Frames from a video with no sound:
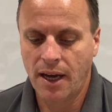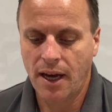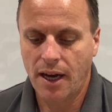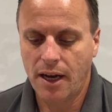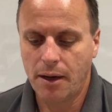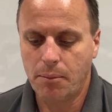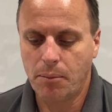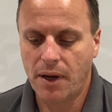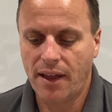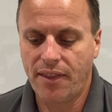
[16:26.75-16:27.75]

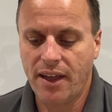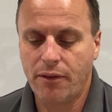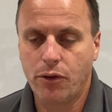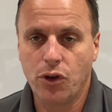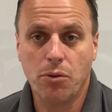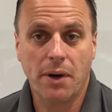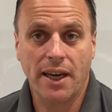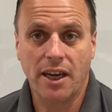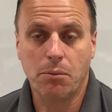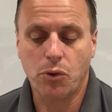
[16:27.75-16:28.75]
And therefore you may
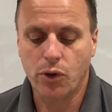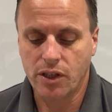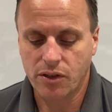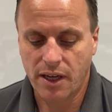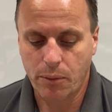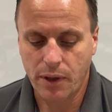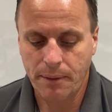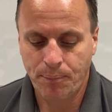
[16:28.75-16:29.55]
get a mortgage that way.